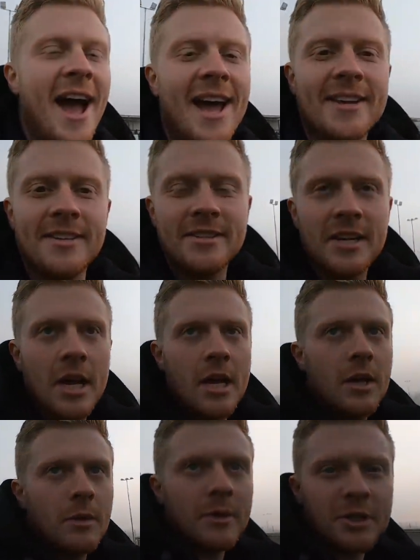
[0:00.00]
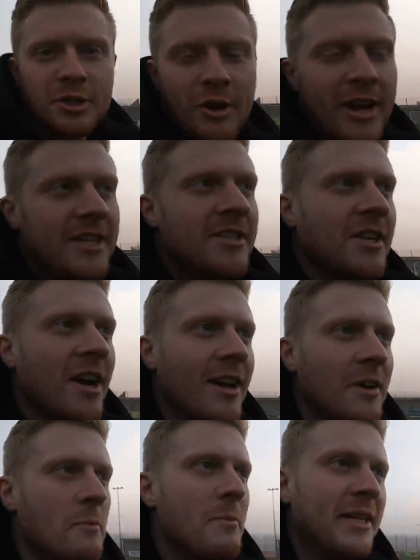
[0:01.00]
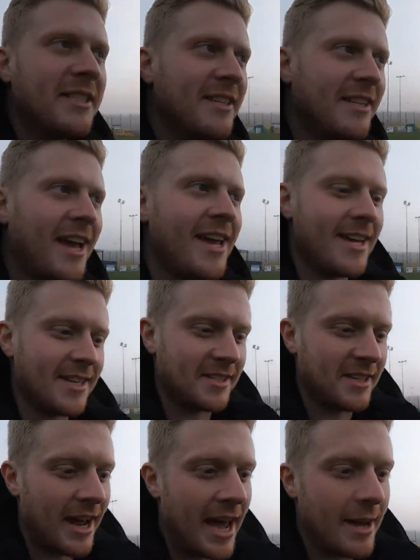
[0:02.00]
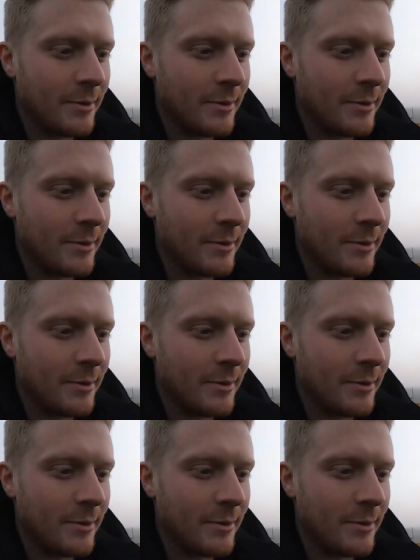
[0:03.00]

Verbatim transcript: And look what a strange uh, little misty day it is today.